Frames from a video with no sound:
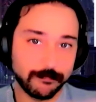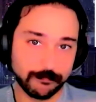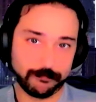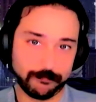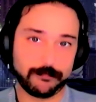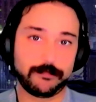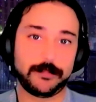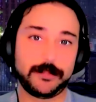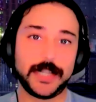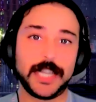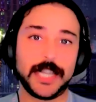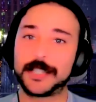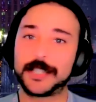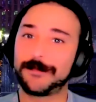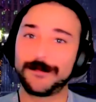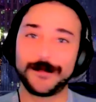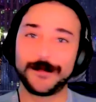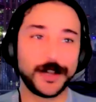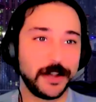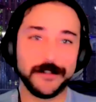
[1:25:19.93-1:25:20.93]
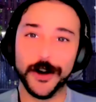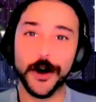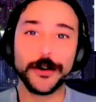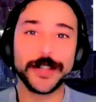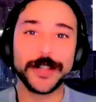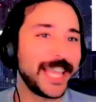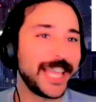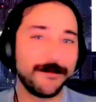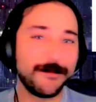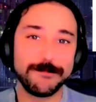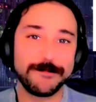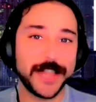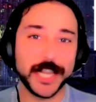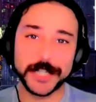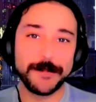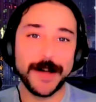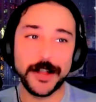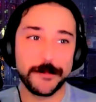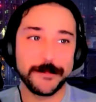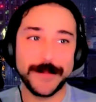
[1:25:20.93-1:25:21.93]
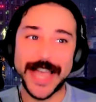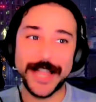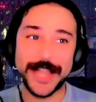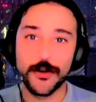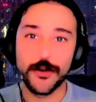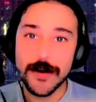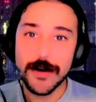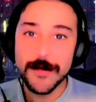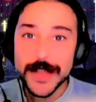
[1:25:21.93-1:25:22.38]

that's evoked. Doesn't matter, man or woman.